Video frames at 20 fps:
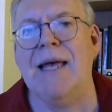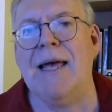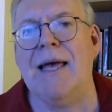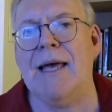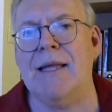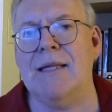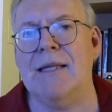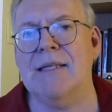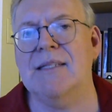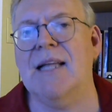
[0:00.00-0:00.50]

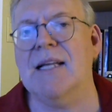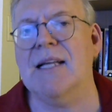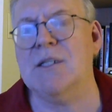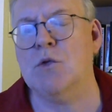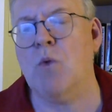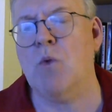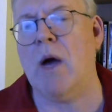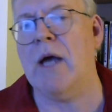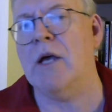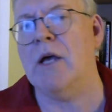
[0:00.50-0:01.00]
and
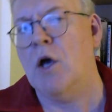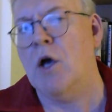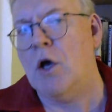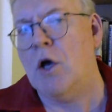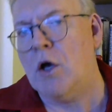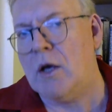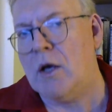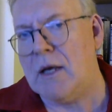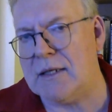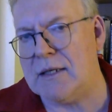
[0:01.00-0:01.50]
that's why
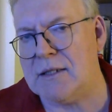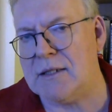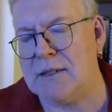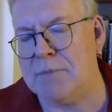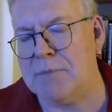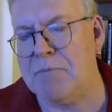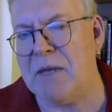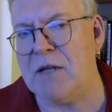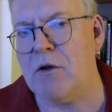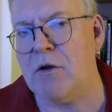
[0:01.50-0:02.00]
it's
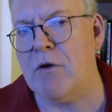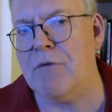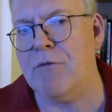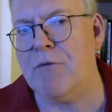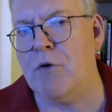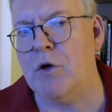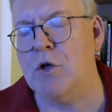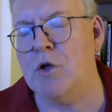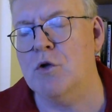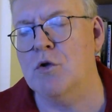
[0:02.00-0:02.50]
better
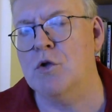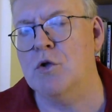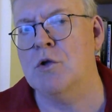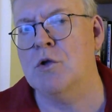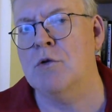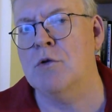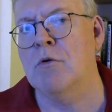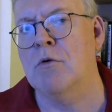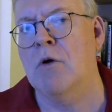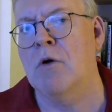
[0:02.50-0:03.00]
for you
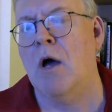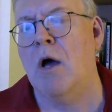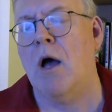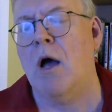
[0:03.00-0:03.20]
to